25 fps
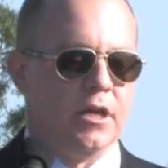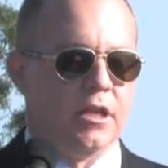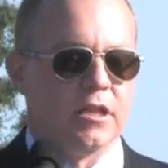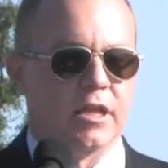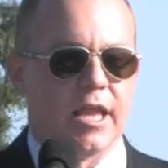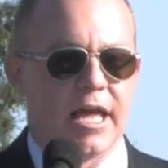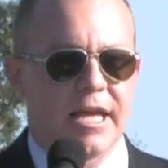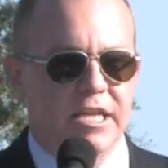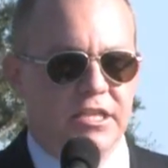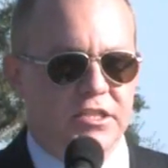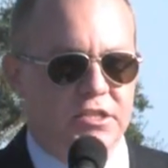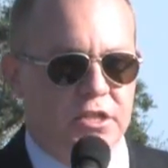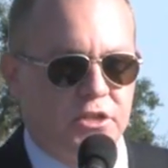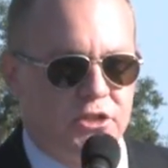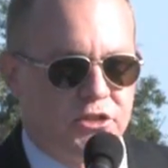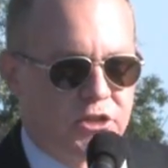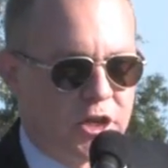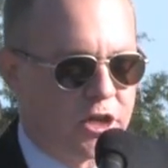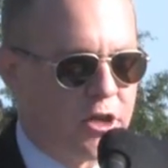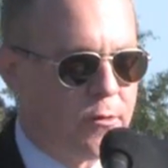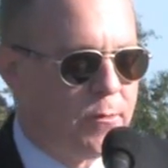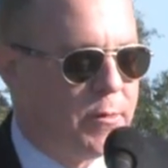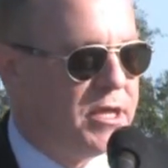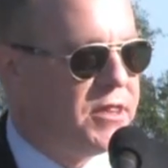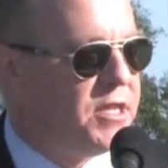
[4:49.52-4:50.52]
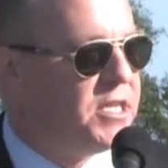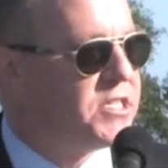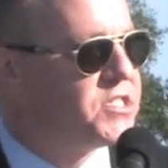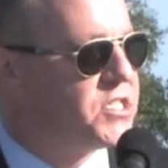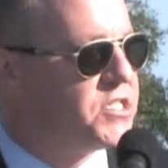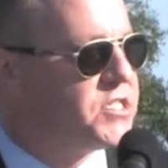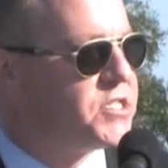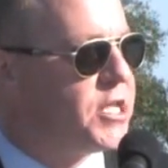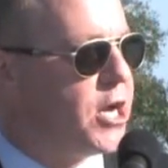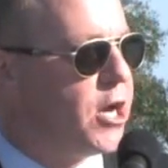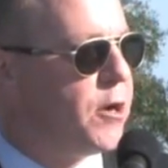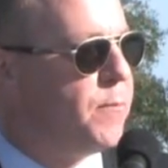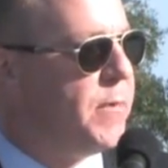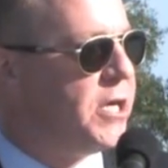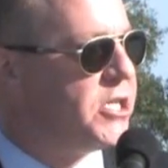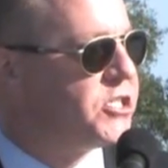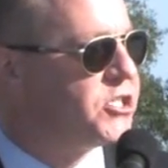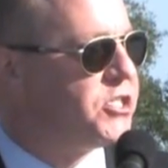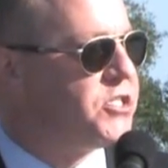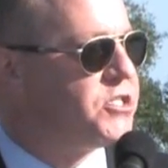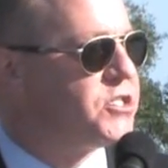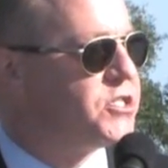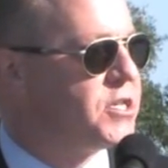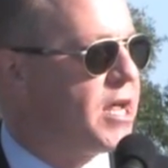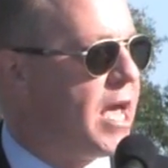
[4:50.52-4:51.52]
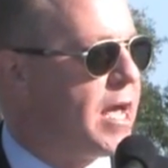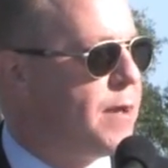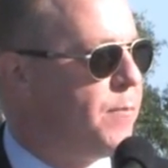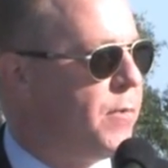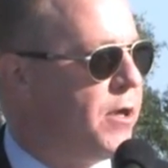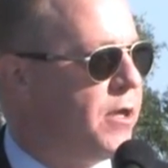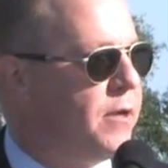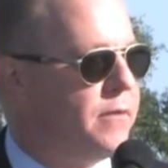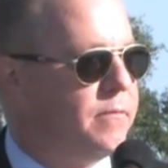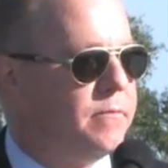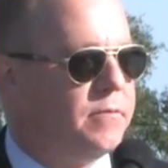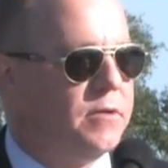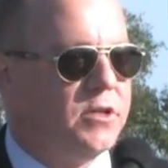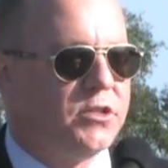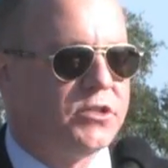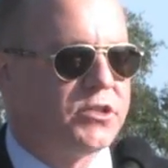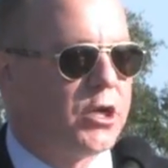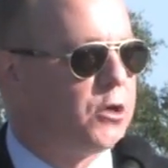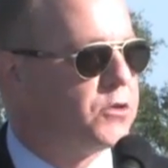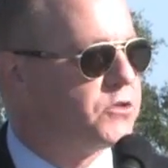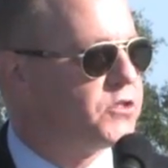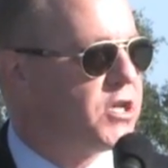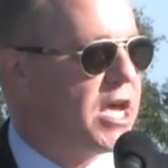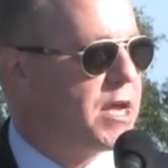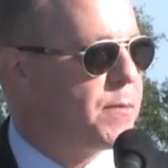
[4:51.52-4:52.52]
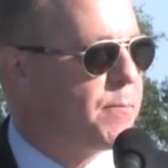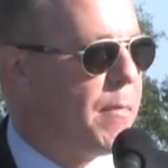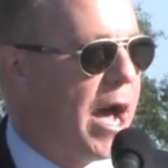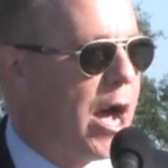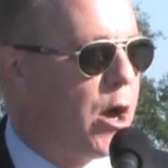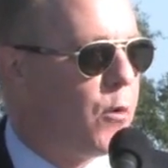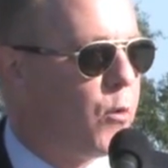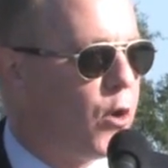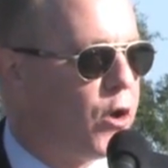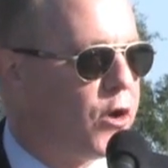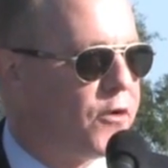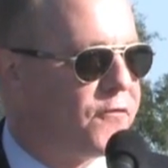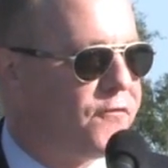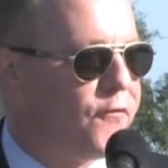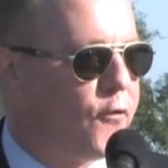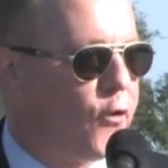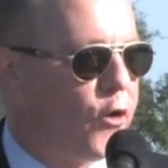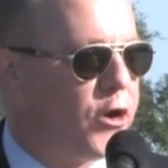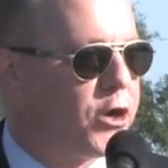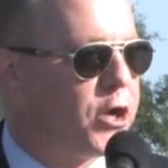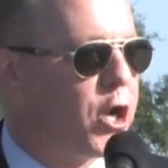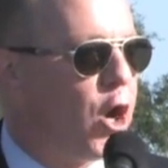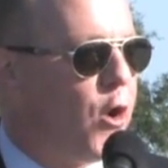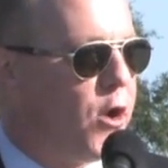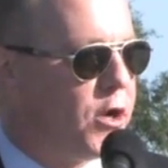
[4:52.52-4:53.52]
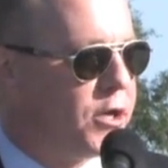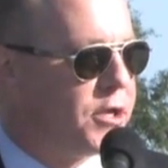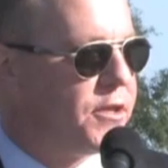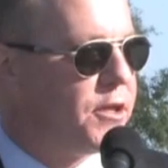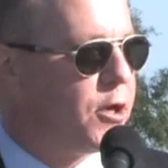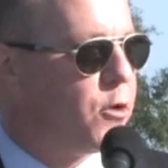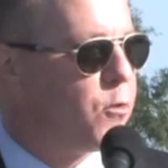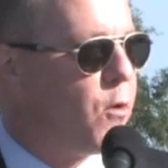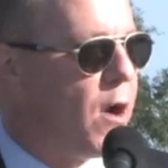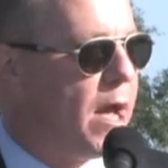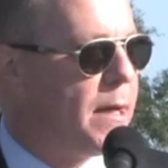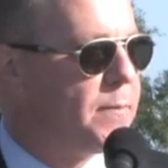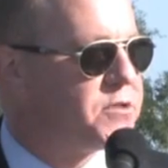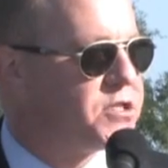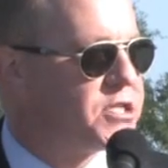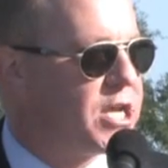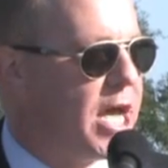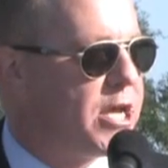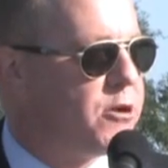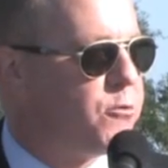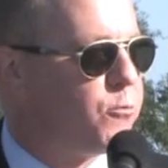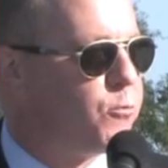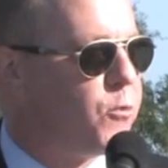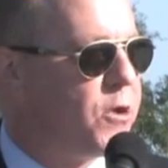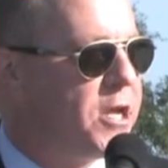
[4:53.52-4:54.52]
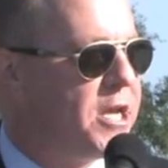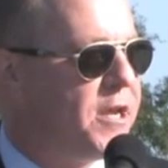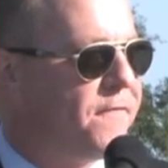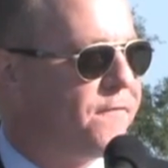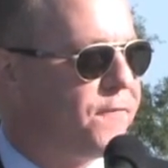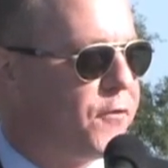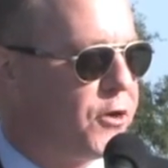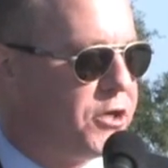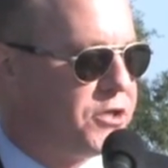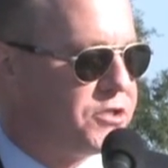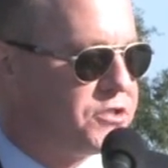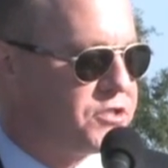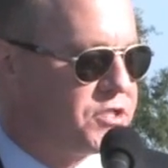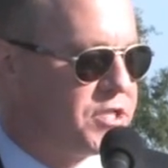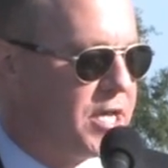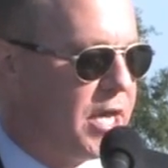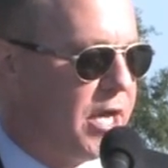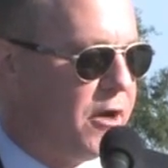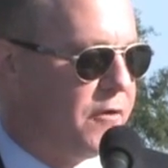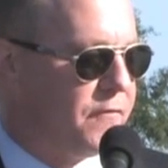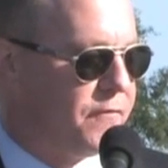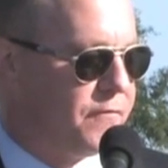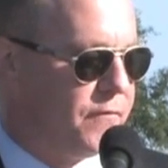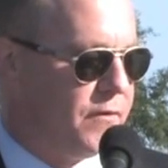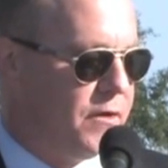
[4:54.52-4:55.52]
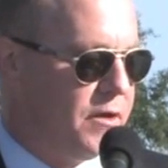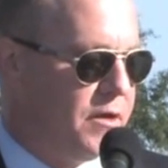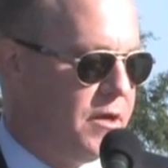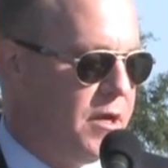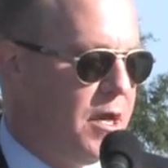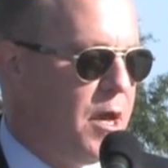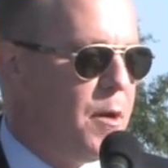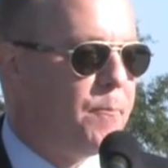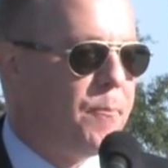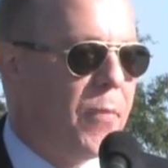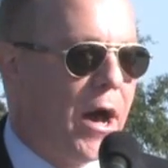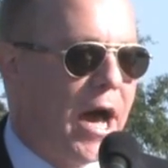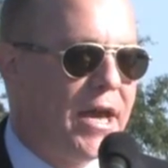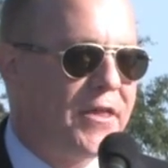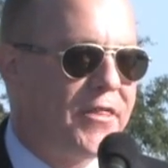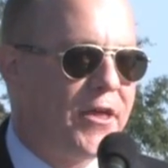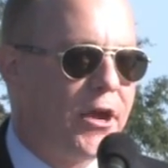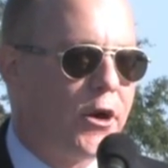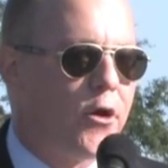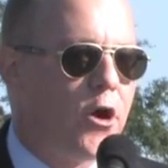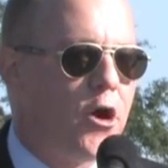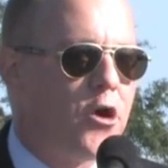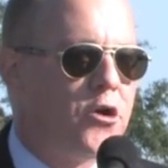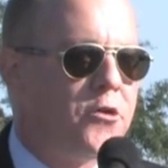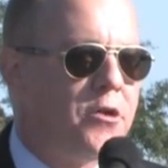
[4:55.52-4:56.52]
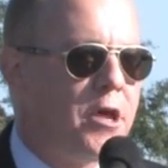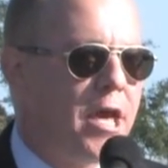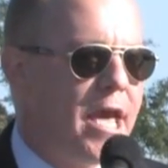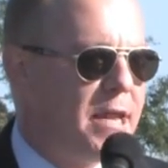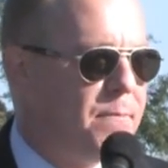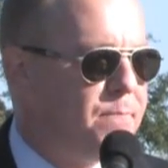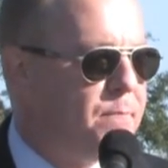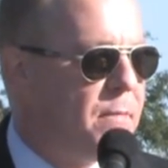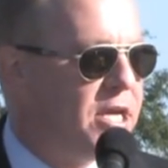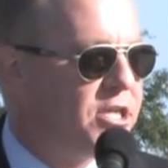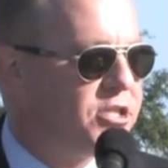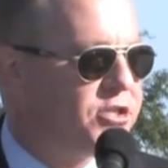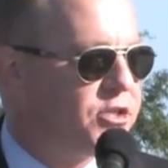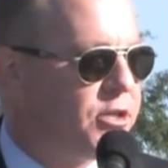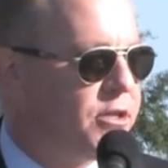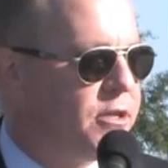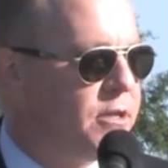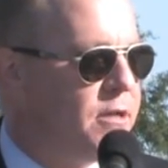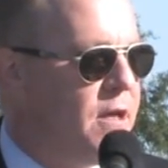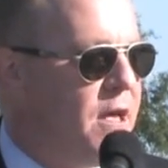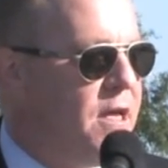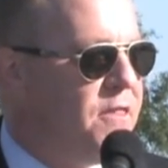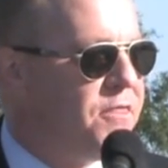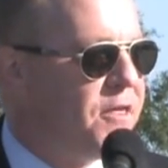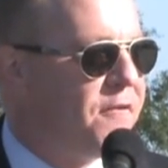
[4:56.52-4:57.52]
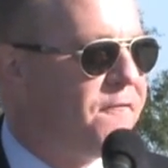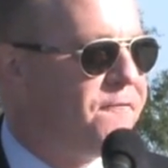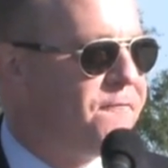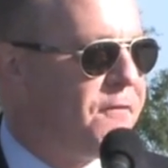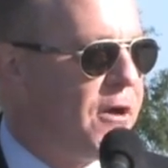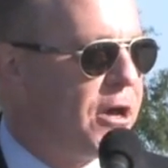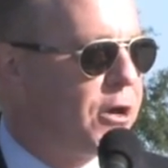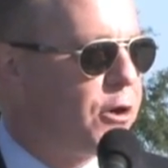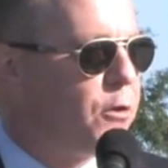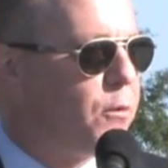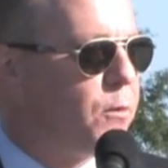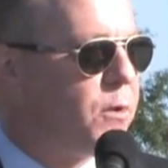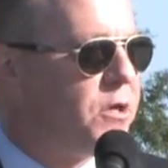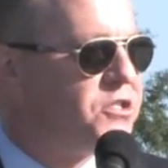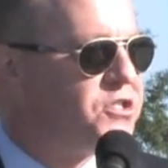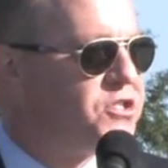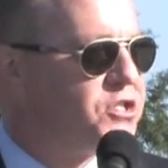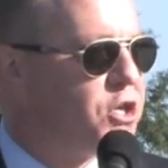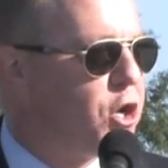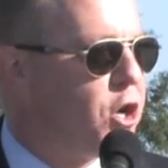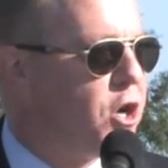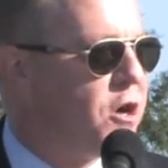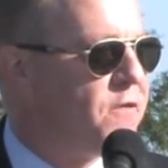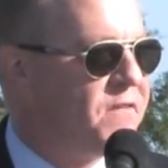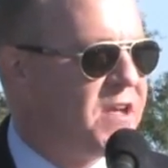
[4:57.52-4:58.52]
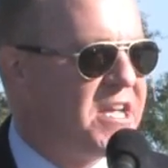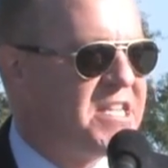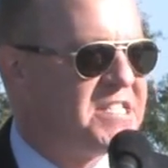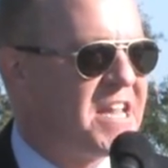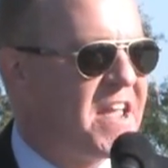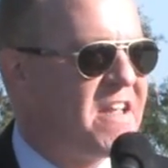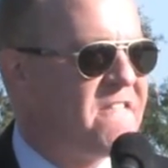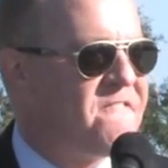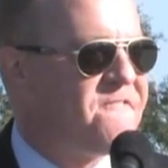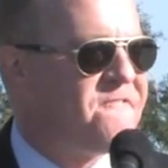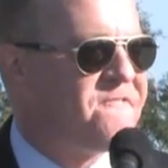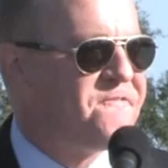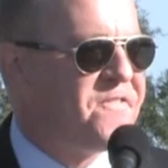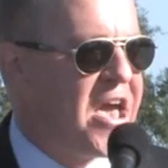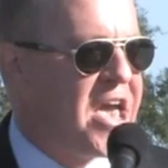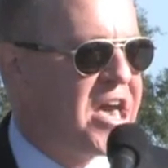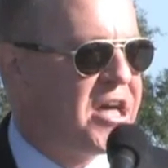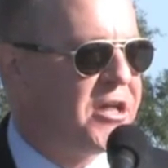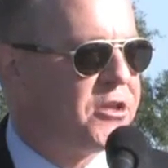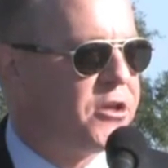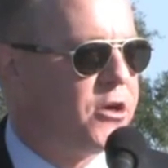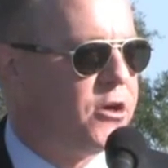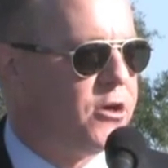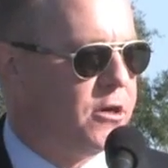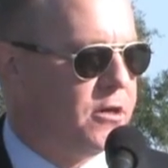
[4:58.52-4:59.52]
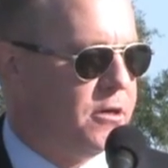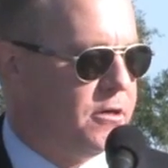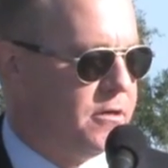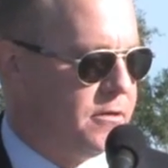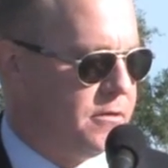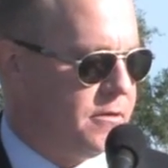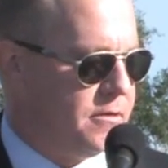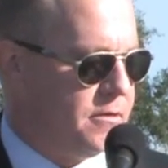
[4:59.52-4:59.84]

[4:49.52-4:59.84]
Ladies and gentlemen, this is their mission statement. Don't take my word for it. Go onto their website and read it for yourself. By their own admission, the Federal Reserve is a failure.